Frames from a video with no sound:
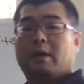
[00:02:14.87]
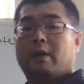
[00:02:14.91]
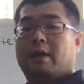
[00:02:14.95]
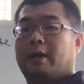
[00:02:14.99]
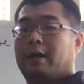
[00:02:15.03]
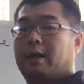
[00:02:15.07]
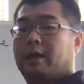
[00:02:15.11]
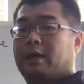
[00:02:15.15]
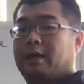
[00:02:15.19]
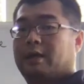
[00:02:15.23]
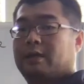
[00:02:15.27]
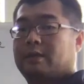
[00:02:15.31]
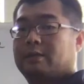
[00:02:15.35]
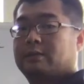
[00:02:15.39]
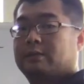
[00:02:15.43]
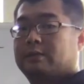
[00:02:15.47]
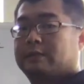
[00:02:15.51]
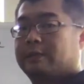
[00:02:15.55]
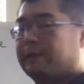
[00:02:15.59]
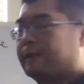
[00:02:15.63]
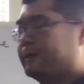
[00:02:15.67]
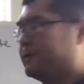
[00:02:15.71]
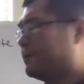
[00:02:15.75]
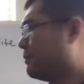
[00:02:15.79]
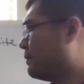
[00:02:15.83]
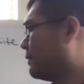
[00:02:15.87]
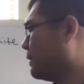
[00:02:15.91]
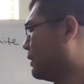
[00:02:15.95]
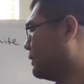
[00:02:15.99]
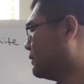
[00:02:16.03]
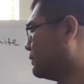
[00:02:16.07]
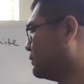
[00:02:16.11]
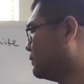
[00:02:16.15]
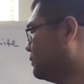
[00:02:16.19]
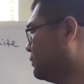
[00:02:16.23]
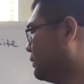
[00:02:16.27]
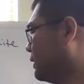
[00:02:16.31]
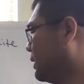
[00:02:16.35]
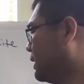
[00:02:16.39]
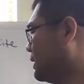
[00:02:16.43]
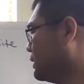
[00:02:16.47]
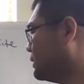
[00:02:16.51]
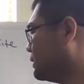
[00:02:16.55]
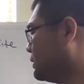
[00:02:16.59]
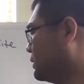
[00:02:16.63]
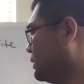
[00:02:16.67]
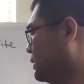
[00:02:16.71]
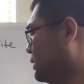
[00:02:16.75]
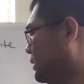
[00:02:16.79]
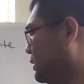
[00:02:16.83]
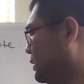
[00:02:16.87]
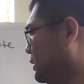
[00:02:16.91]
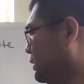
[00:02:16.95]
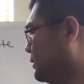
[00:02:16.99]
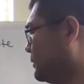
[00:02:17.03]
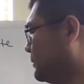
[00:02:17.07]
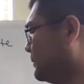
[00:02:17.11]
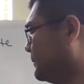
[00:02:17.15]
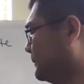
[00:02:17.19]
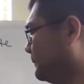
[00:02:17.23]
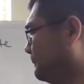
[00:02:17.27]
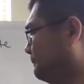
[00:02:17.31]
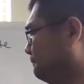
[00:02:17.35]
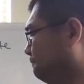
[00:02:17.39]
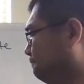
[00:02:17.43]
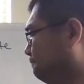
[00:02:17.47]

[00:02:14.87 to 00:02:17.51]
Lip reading: And as you can see,